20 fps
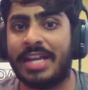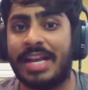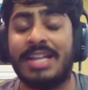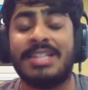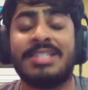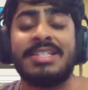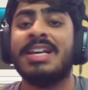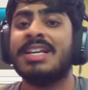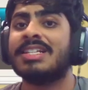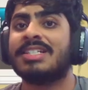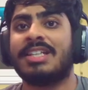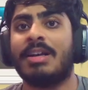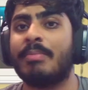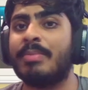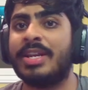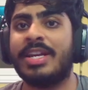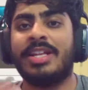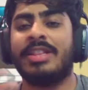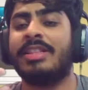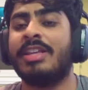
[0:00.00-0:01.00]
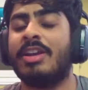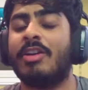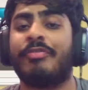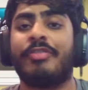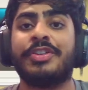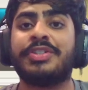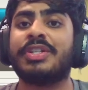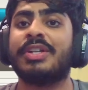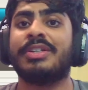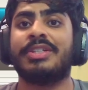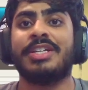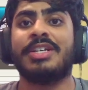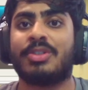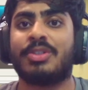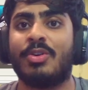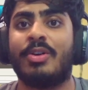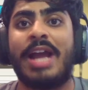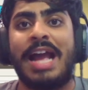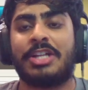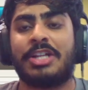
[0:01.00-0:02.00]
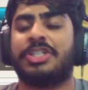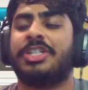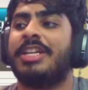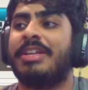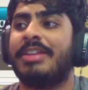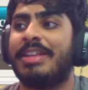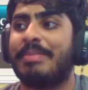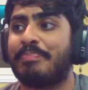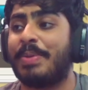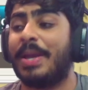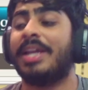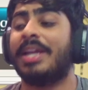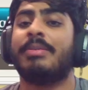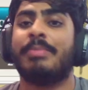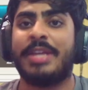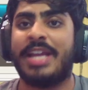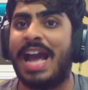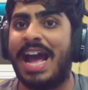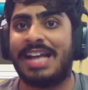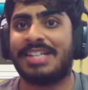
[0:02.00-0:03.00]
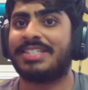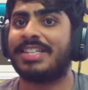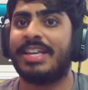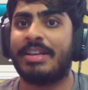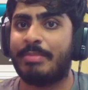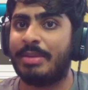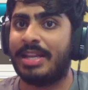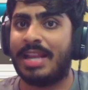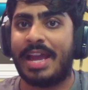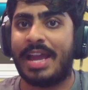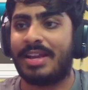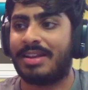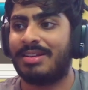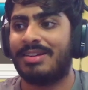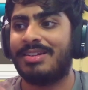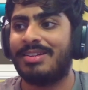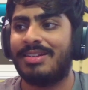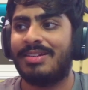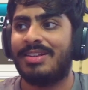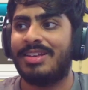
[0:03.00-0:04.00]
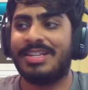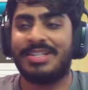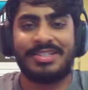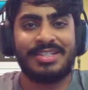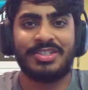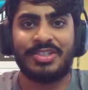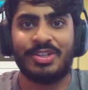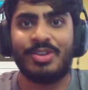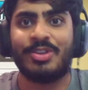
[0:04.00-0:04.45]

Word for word: days. Somebody in the official Discord actually pinged me asking me like, is this